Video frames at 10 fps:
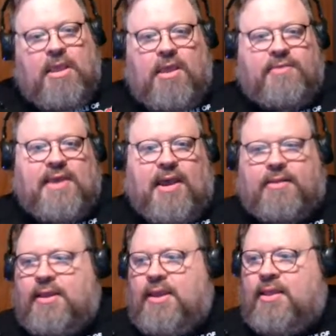
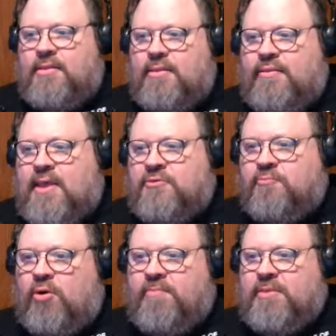Exactly, and that's
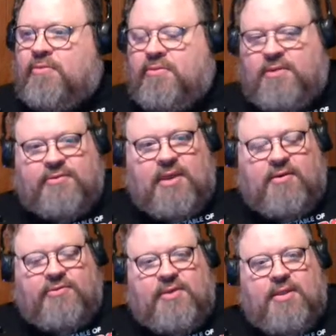important. I mean, just like
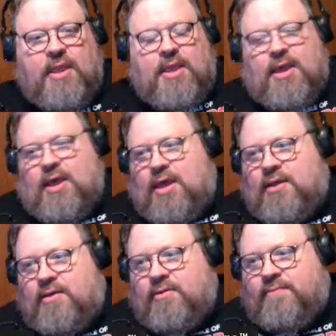I was saying,
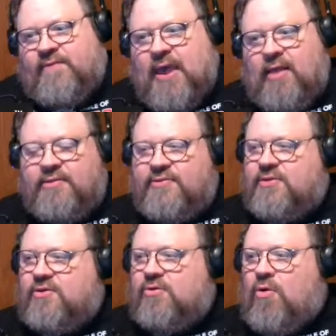Valance
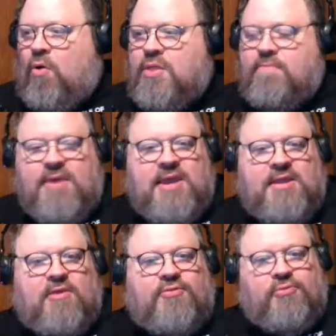here only
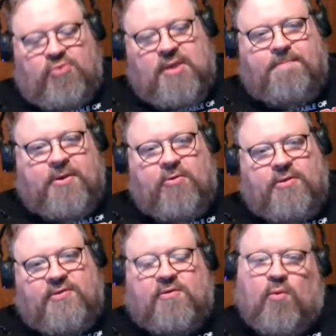made 3
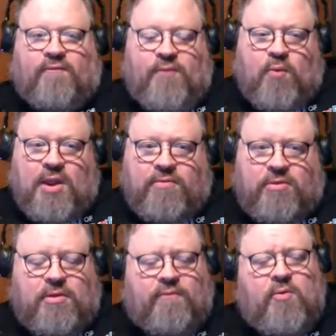appearances. Well, if you want
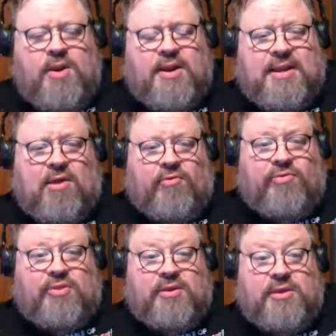to count
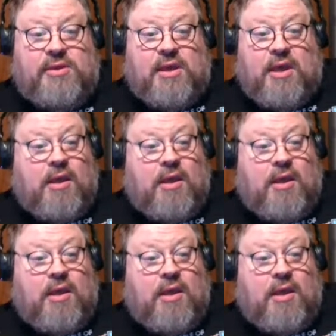the